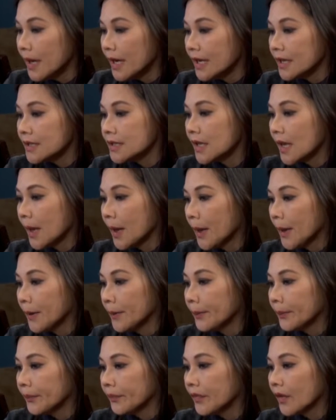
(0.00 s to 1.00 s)
but
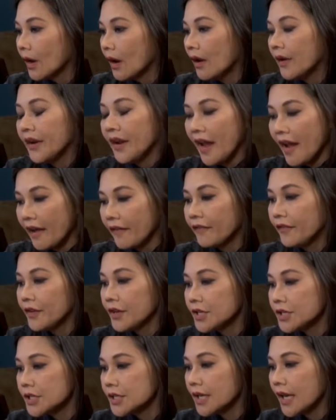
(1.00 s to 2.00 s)
on the
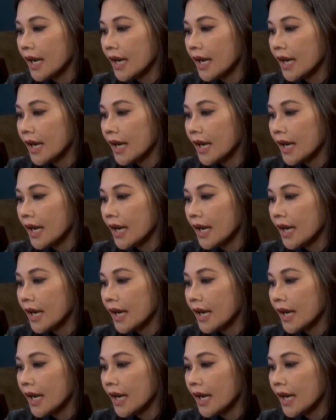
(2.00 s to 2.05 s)
average,